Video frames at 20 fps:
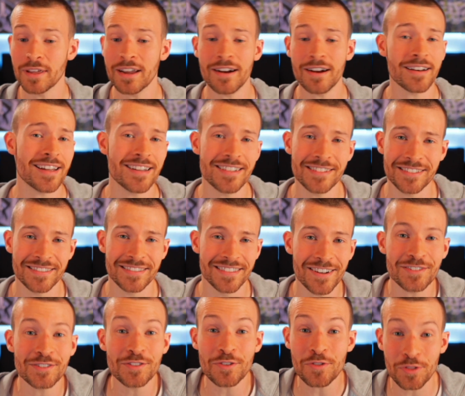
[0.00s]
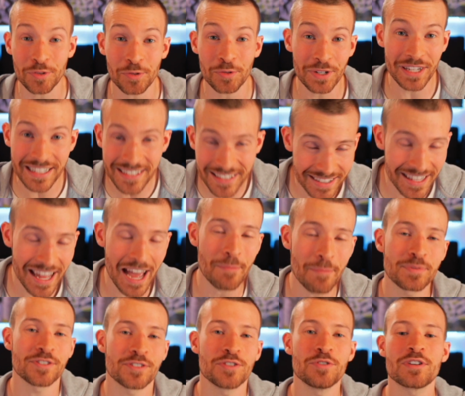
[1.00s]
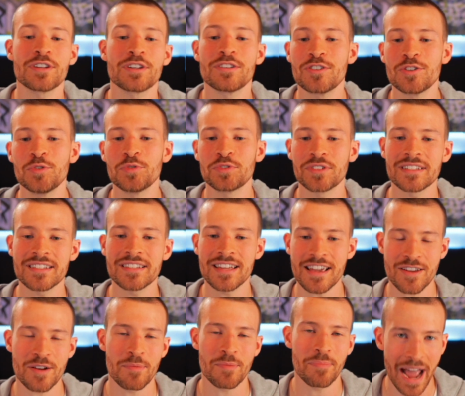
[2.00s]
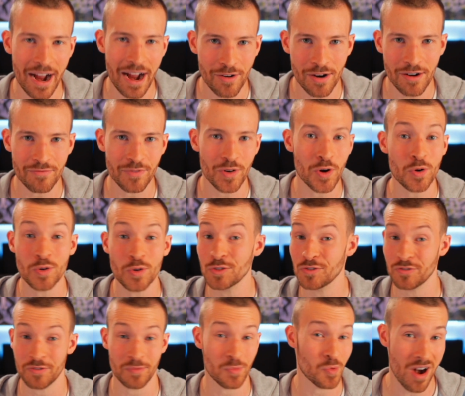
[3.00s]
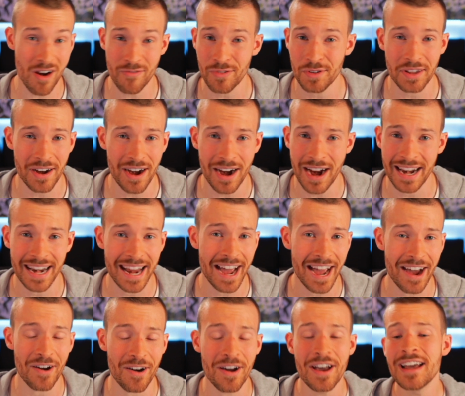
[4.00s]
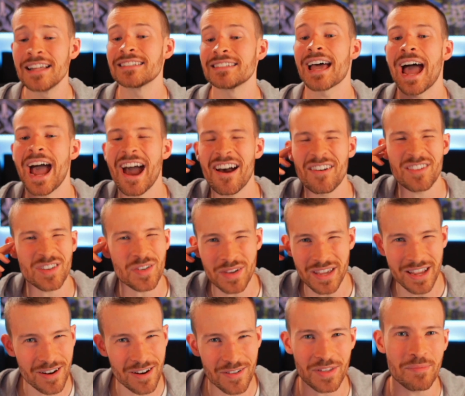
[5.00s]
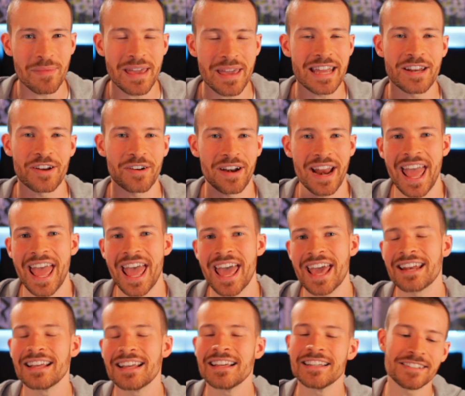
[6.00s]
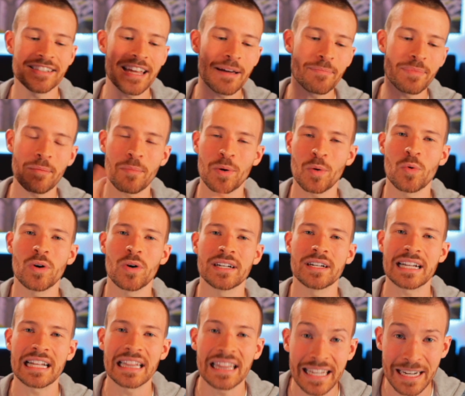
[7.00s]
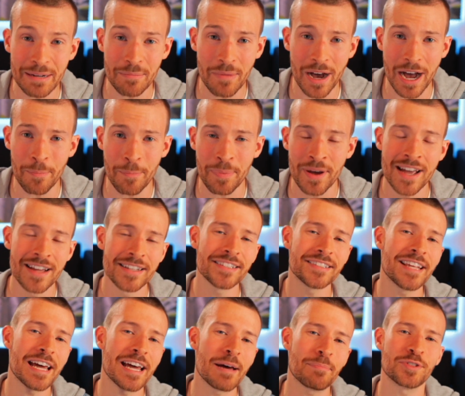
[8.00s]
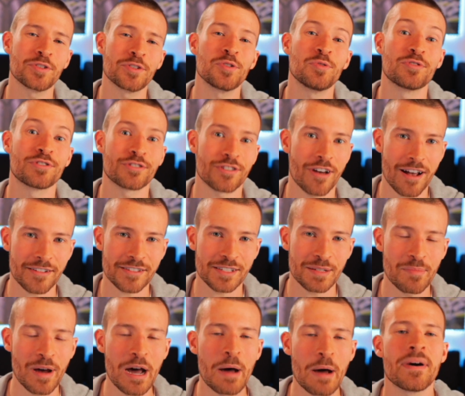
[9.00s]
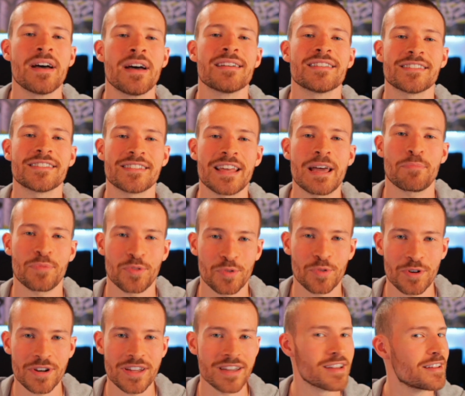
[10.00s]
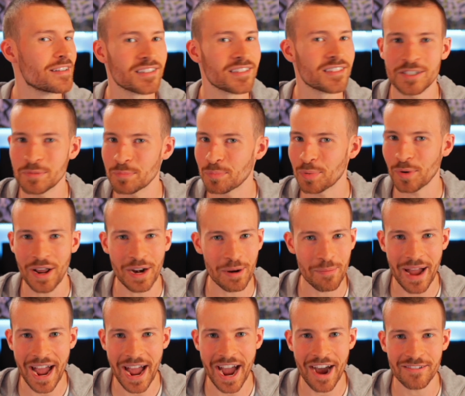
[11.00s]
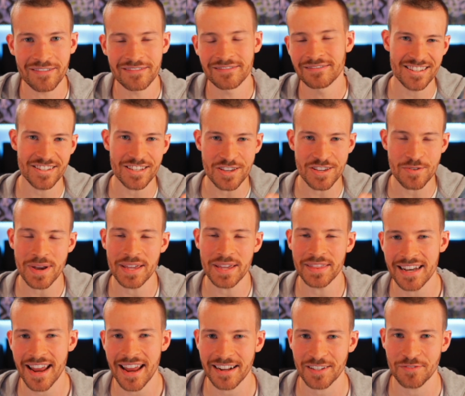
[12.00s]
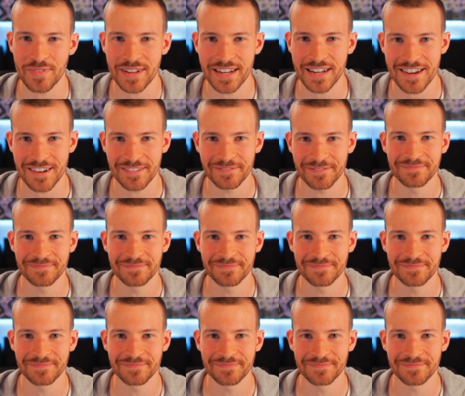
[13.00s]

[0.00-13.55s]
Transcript: So there it is, there's the 3 steps you can use to take your background vocals from wherever they're at now to how you hear them in your head. Step number 1, clean them up. Step 2, sauce them up. Step 3, spread them out. See you in the next video.